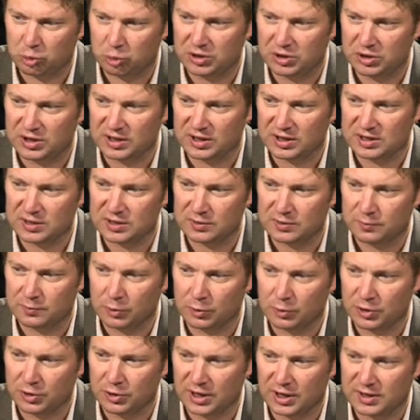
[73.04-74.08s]
B takes
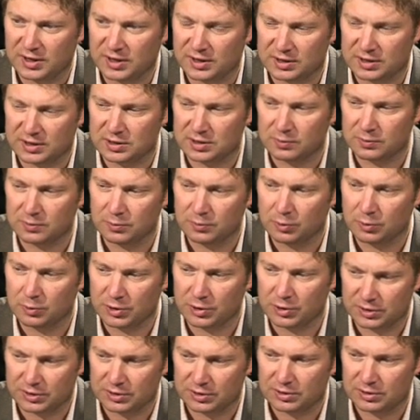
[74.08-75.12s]
c4, knight takes
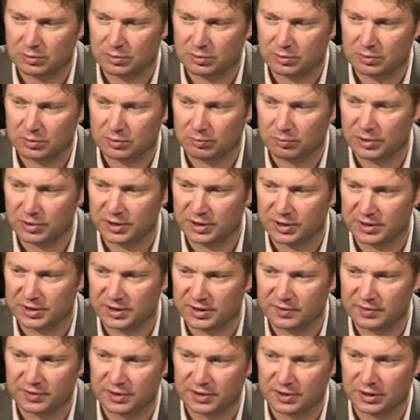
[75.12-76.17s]
c4, and black
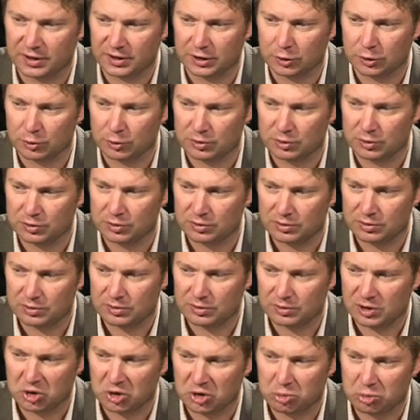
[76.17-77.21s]
definitely cannot
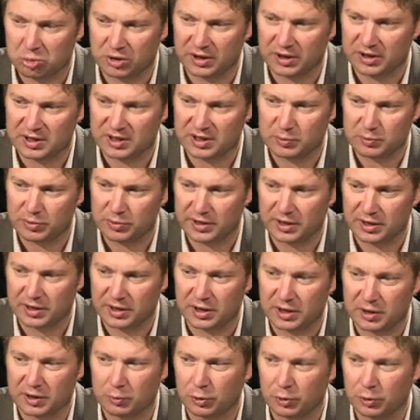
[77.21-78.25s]
play his plan
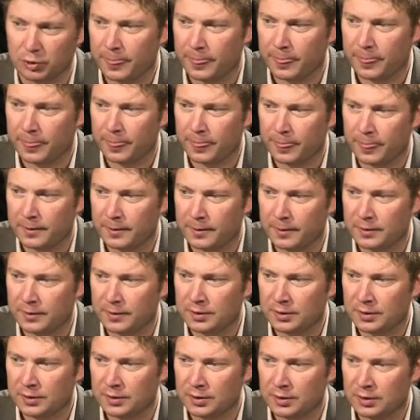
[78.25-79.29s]
anymore.
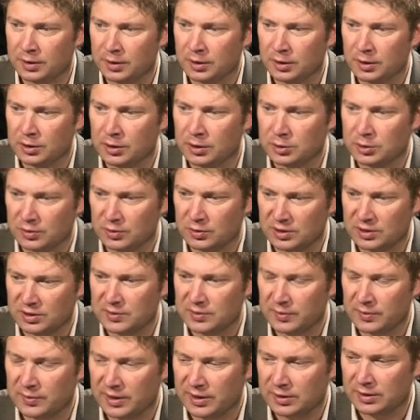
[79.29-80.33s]
So
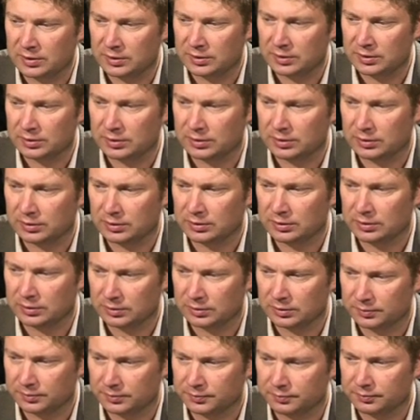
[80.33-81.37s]
that's why
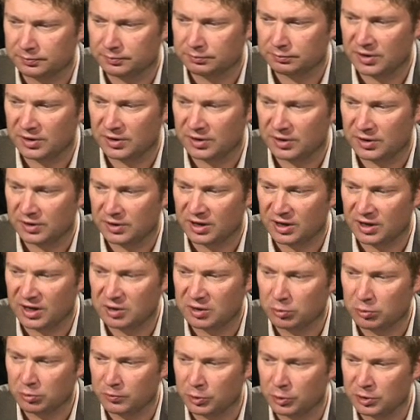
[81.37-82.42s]
the
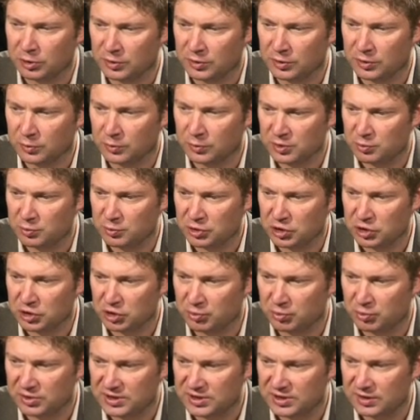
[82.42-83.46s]
right move order was
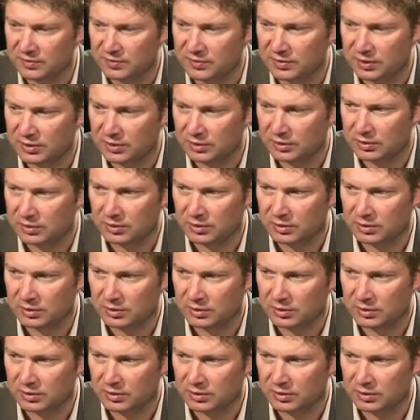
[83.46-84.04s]
bishop b7,